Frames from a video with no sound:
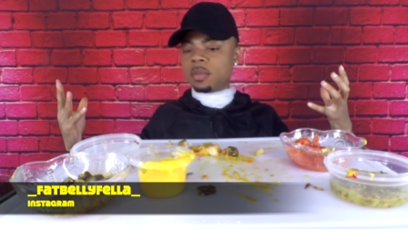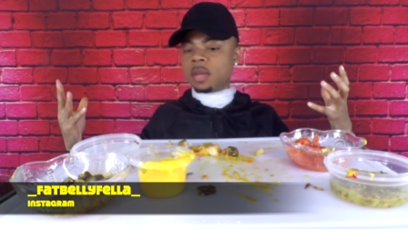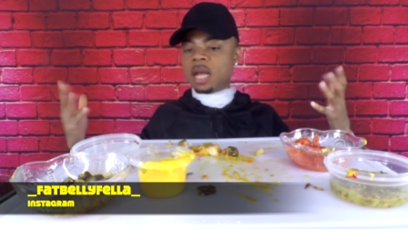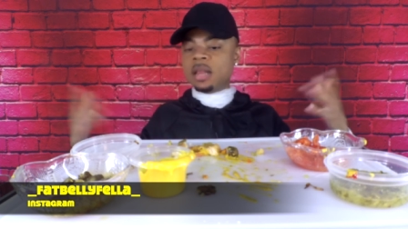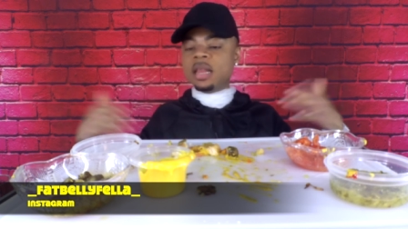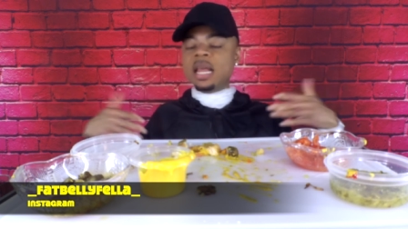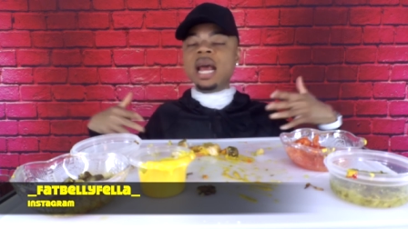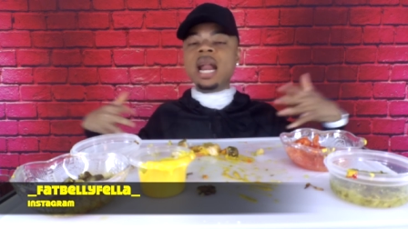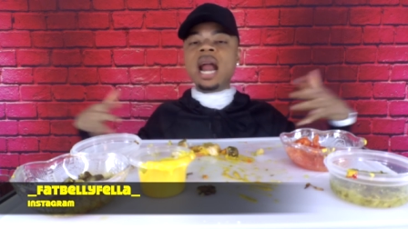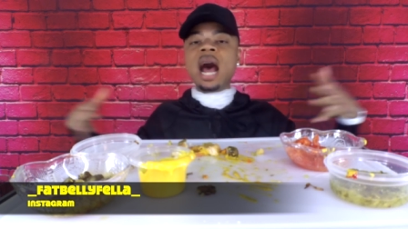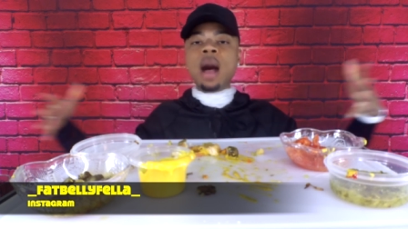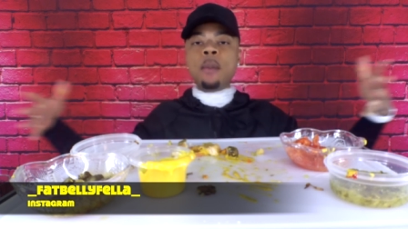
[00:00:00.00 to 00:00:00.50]

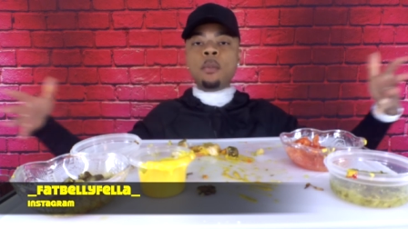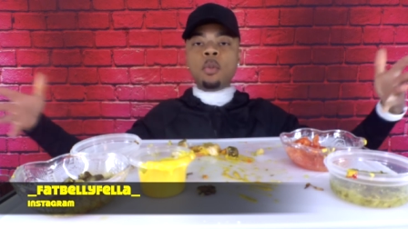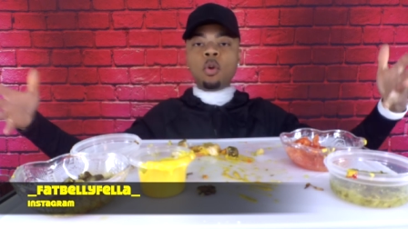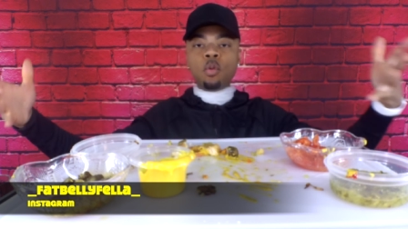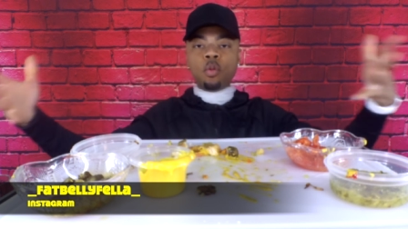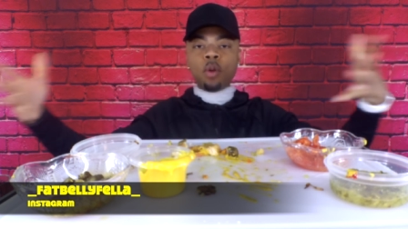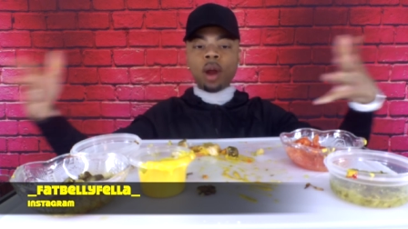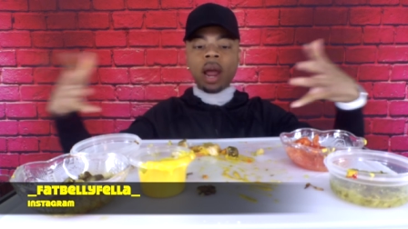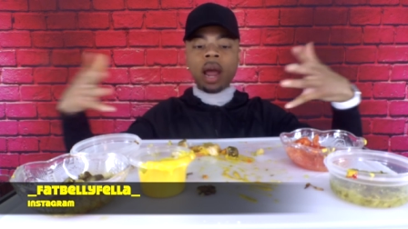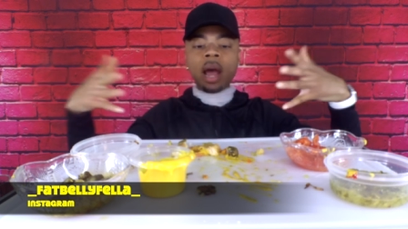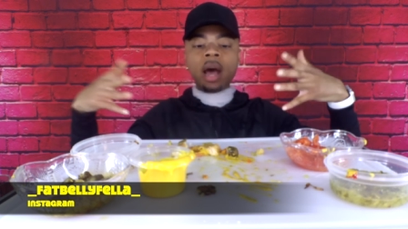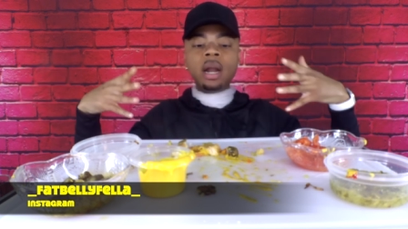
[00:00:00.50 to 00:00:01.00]
that I'm
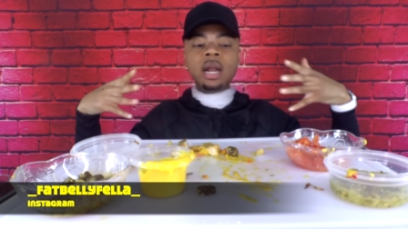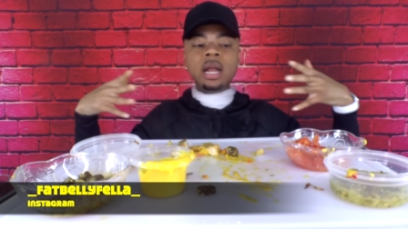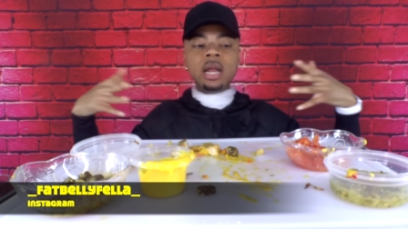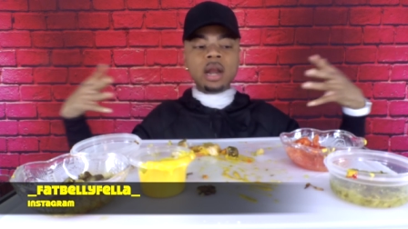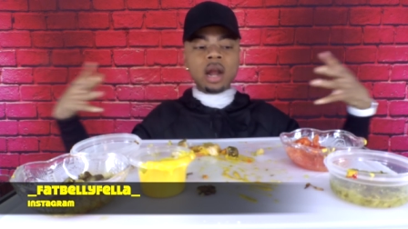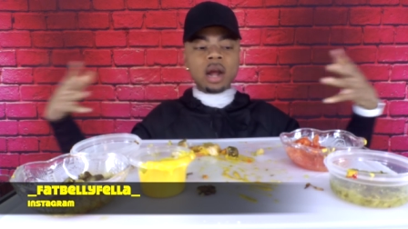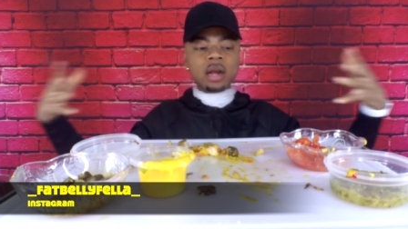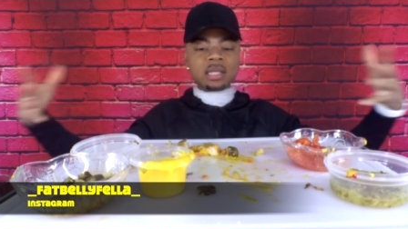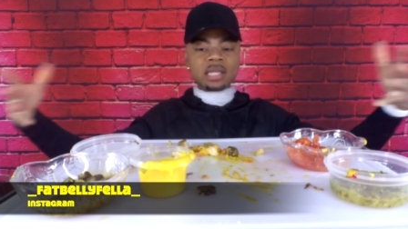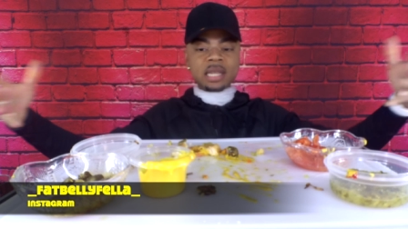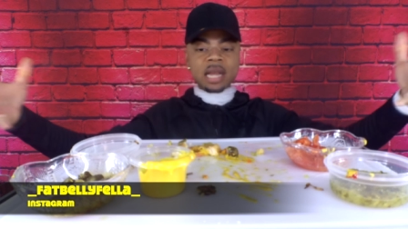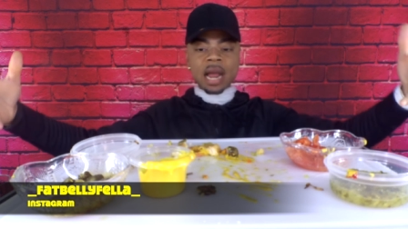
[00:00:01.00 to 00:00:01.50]
around in
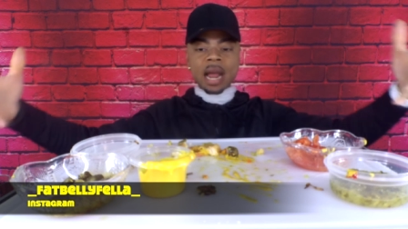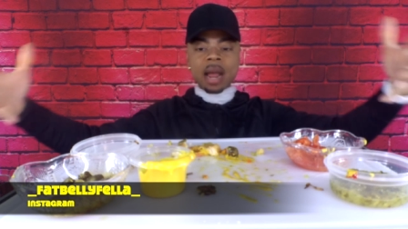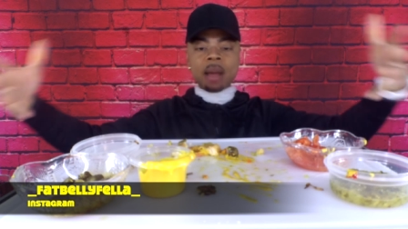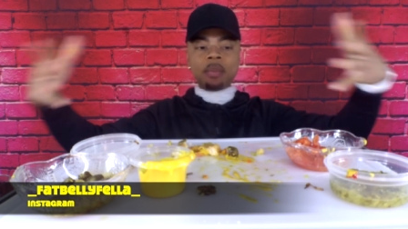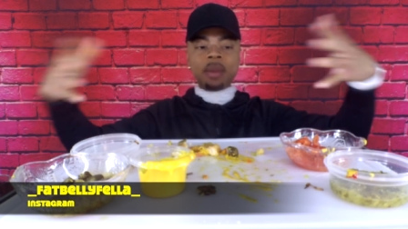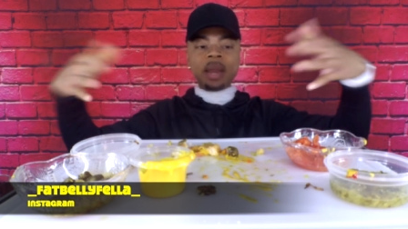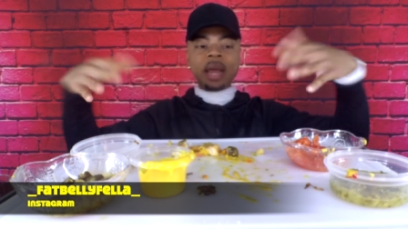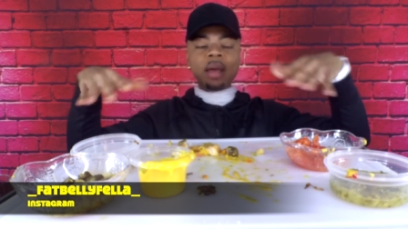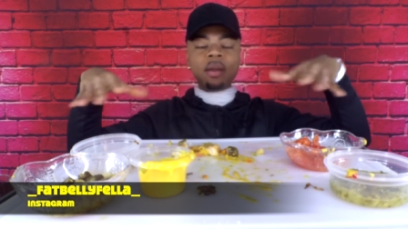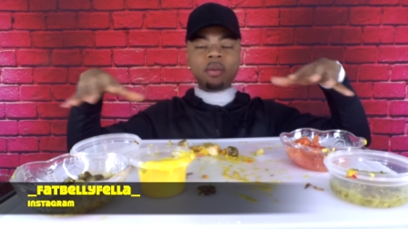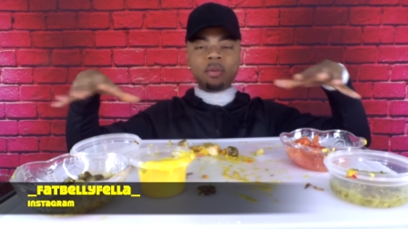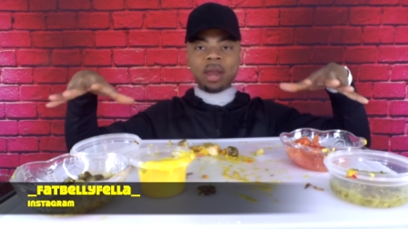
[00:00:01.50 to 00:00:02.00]
our time
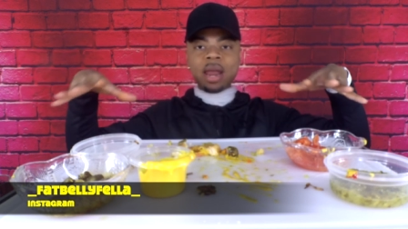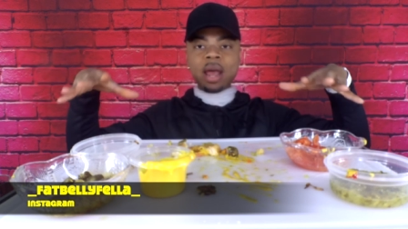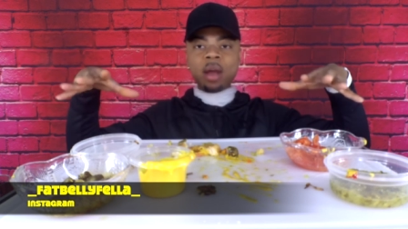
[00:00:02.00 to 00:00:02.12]
that,